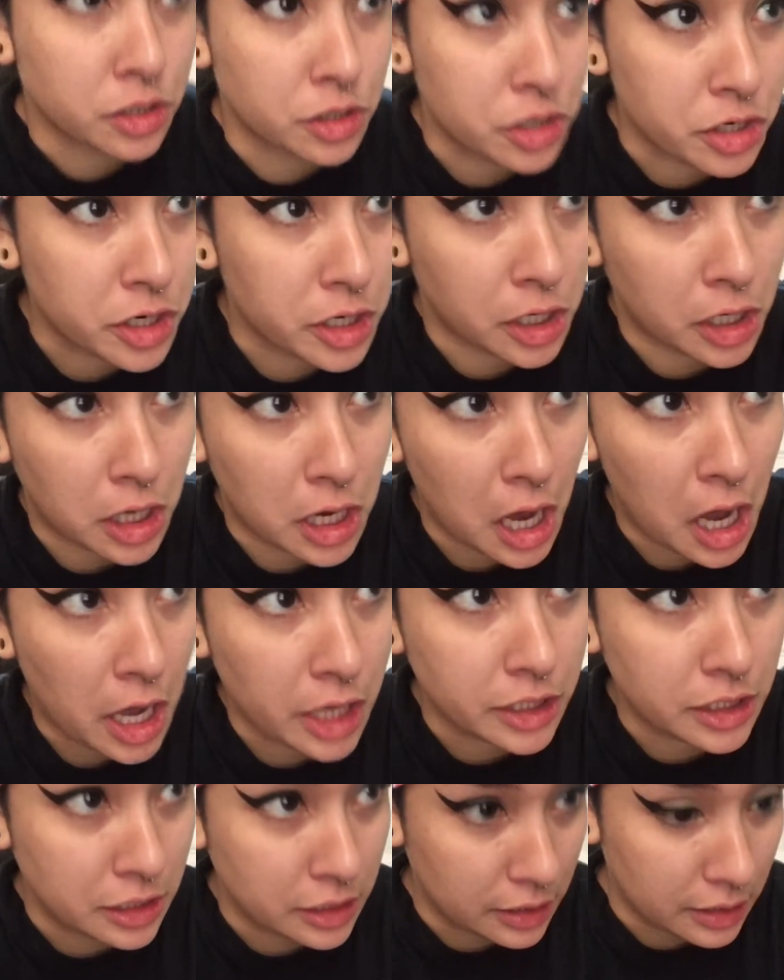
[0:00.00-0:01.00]
three
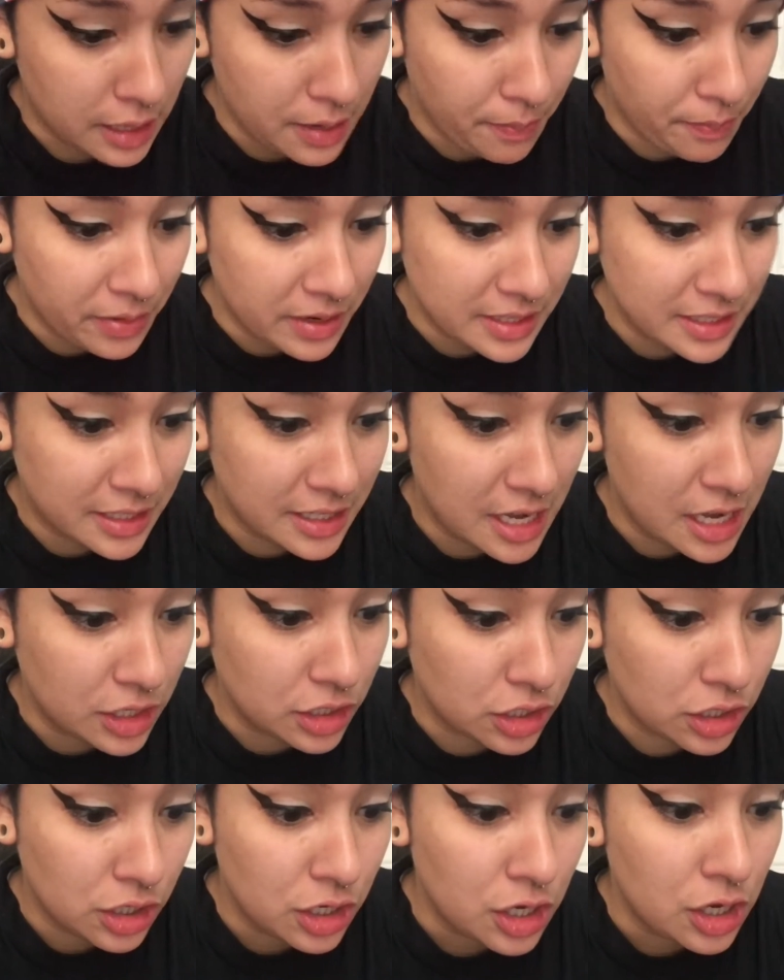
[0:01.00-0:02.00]
cards
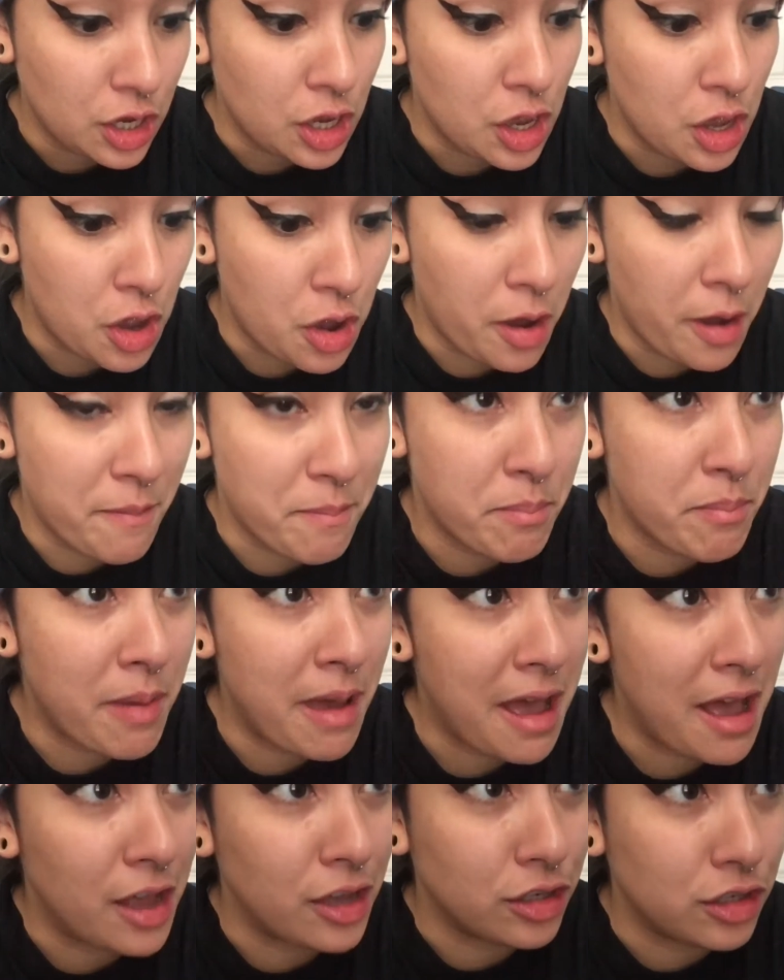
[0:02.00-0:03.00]
represent your
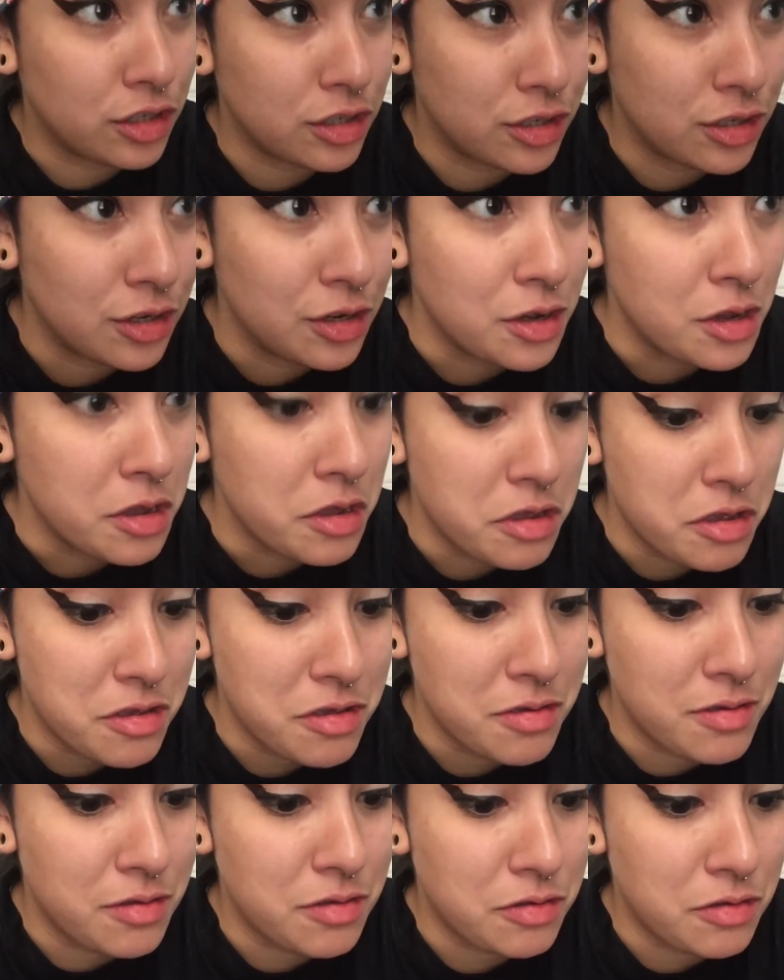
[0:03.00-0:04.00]
past,
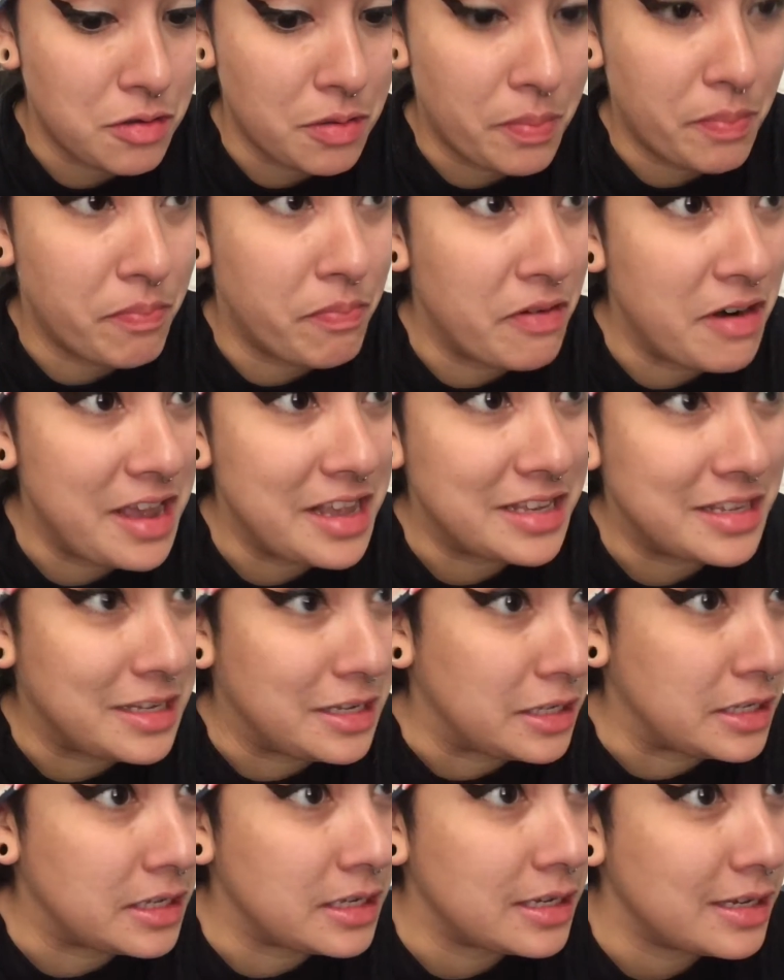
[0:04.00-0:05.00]
your
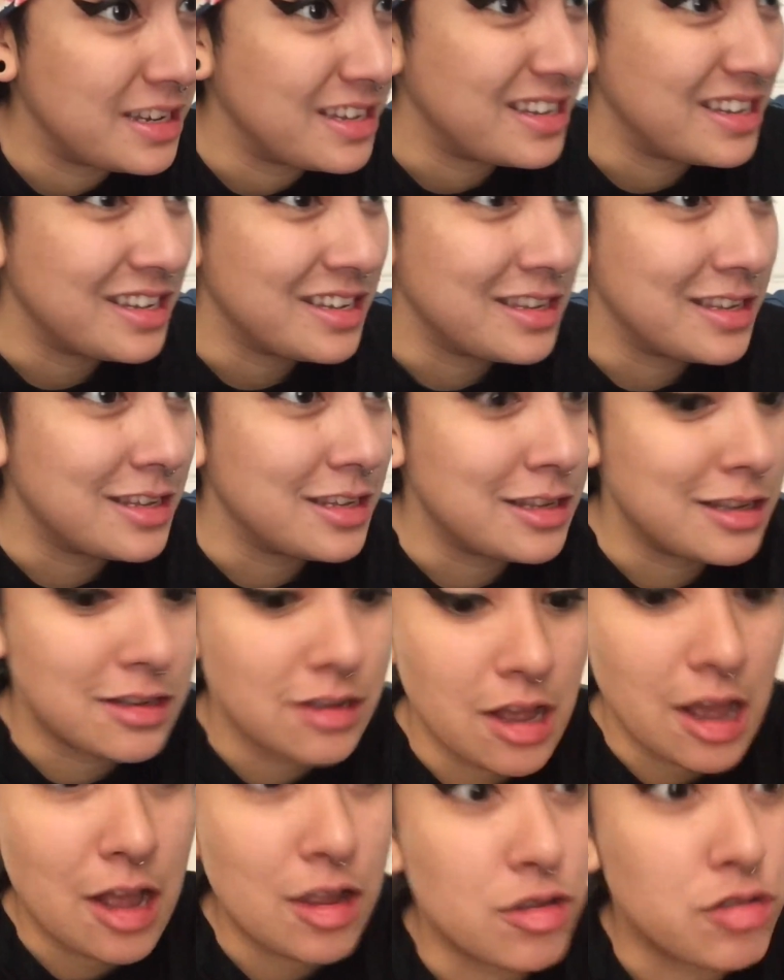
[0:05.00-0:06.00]
present,
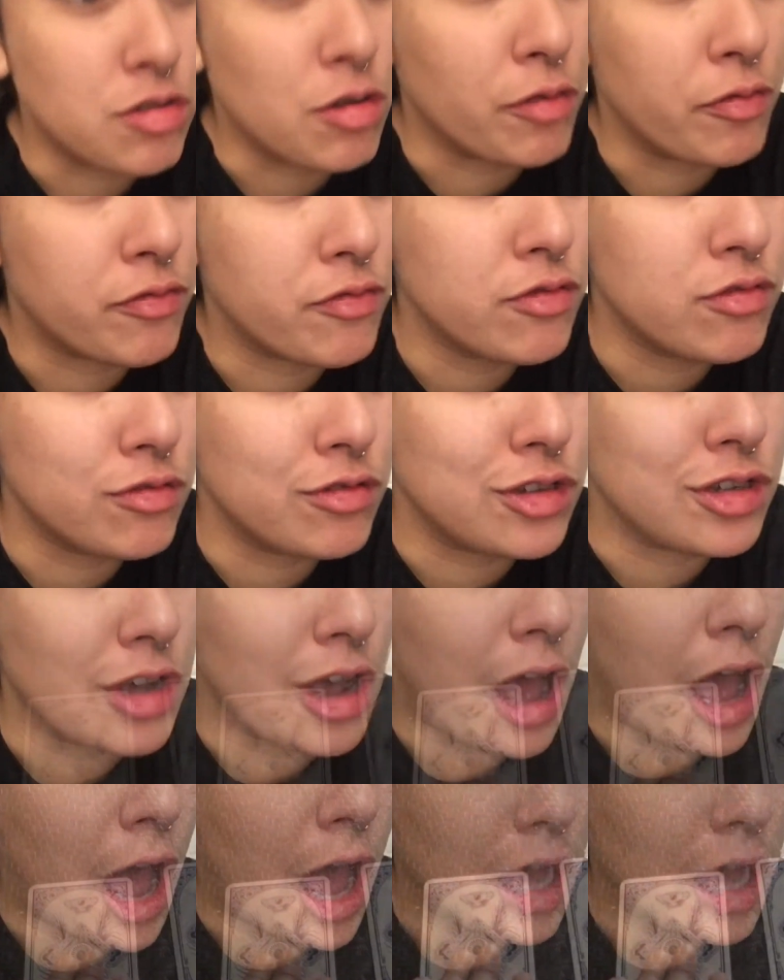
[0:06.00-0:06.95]
and your future.